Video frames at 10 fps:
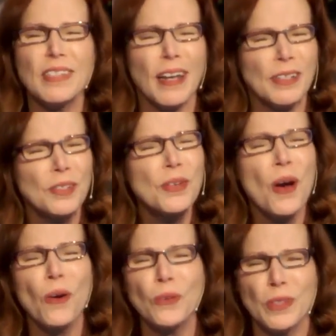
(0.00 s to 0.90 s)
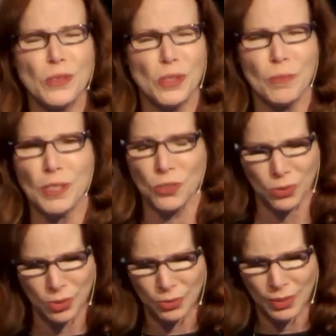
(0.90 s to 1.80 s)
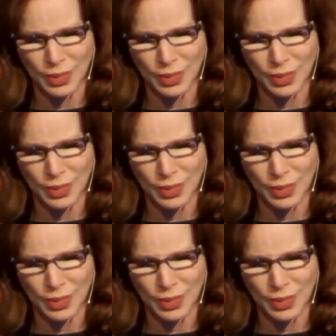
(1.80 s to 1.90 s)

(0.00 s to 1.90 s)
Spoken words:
I know this to be true.